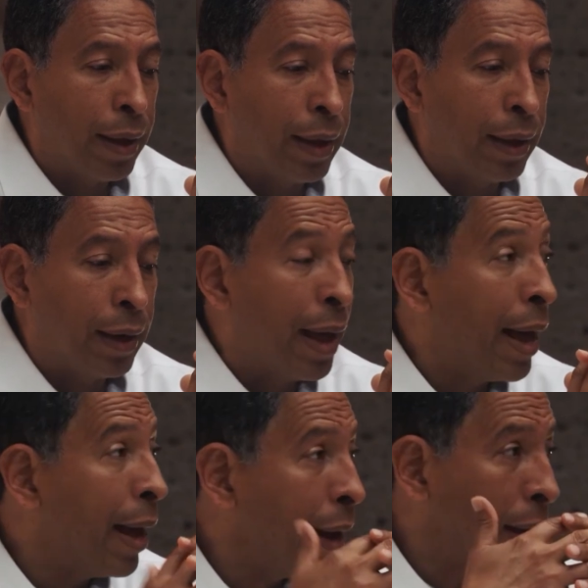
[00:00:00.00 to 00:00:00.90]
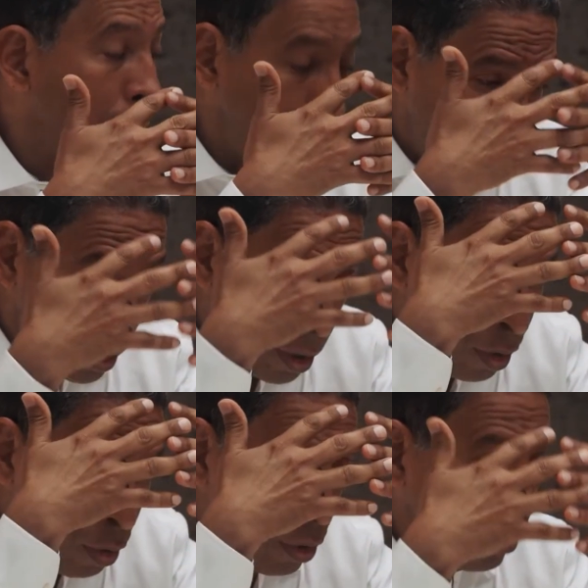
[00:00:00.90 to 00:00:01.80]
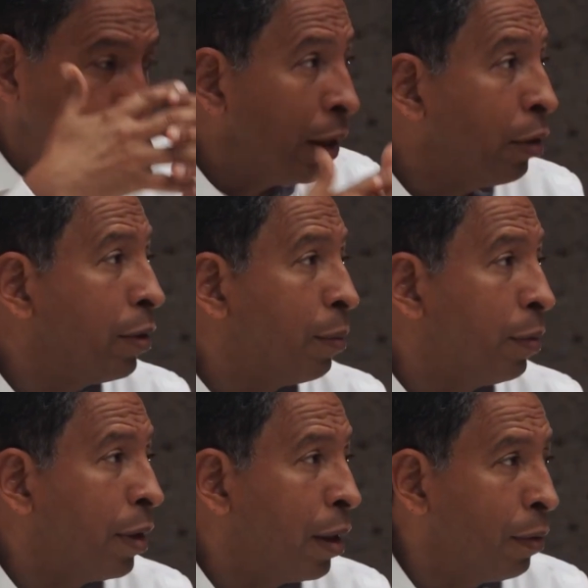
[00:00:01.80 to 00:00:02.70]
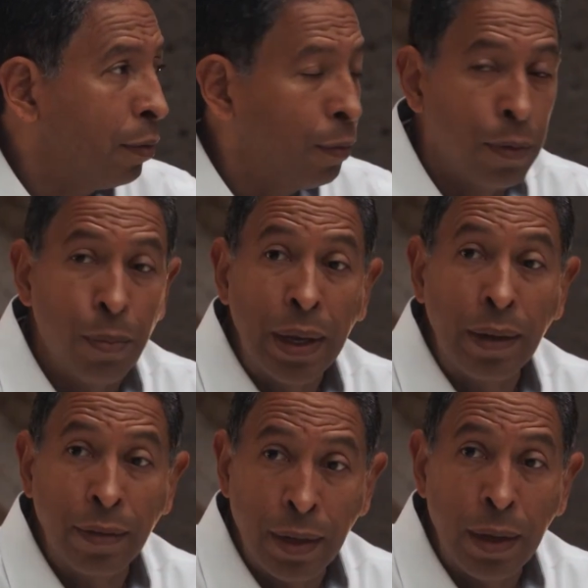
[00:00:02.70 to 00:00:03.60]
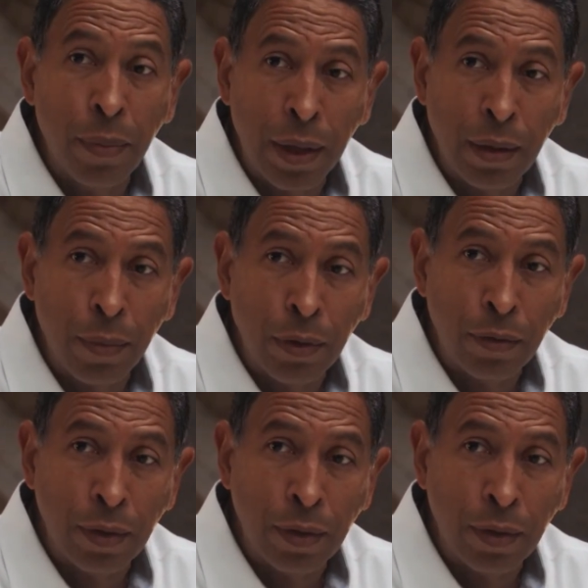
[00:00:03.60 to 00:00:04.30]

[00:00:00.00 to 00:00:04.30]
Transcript: it hides or shields themselves from being seen by the immune